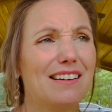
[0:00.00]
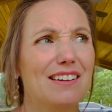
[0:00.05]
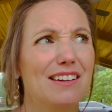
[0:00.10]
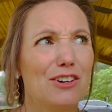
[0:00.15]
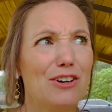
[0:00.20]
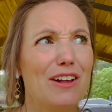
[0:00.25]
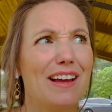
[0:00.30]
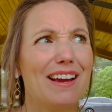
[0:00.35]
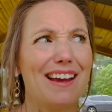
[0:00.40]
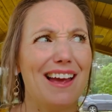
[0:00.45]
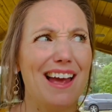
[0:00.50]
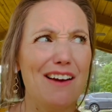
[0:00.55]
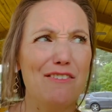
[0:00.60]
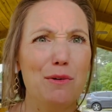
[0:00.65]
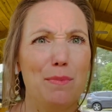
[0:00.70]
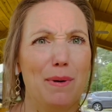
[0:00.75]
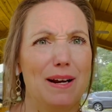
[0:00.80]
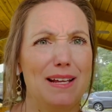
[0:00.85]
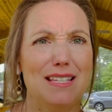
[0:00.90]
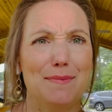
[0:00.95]
You're like,
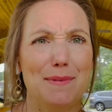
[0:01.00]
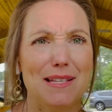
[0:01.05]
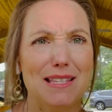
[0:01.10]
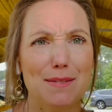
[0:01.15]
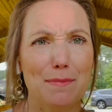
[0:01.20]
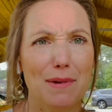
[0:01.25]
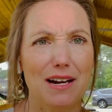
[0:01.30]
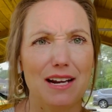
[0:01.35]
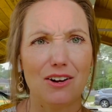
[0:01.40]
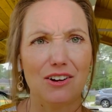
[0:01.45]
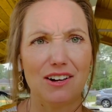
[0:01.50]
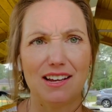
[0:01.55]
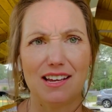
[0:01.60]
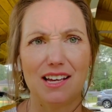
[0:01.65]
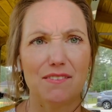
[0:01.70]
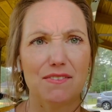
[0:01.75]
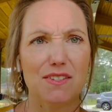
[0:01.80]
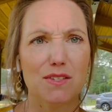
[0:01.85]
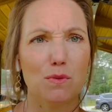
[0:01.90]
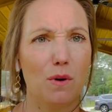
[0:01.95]
everybody spends money on
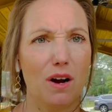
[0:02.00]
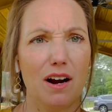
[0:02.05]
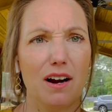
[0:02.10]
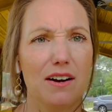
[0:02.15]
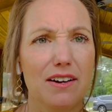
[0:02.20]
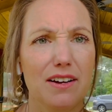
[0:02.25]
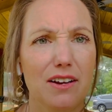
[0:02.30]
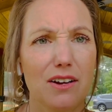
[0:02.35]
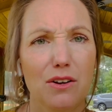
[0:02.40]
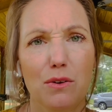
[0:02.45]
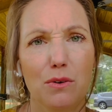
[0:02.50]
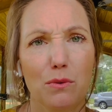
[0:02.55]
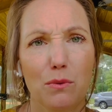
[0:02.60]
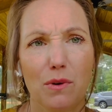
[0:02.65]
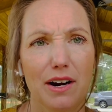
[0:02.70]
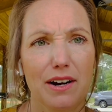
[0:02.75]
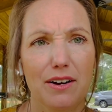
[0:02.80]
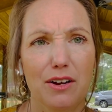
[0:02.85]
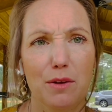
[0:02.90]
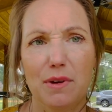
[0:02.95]
gifts. Why are you
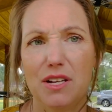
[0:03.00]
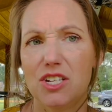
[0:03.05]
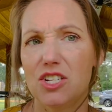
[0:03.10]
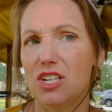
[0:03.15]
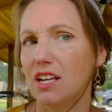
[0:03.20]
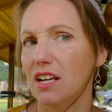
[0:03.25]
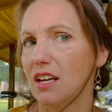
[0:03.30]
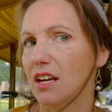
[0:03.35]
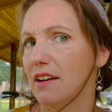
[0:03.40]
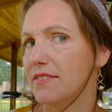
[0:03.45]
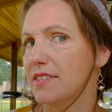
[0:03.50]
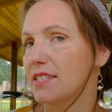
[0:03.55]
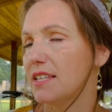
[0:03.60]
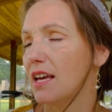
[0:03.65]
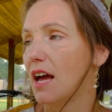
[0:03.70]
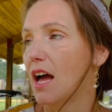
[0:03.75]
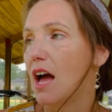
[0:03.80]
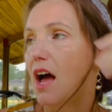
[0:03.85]
mentioning gifts?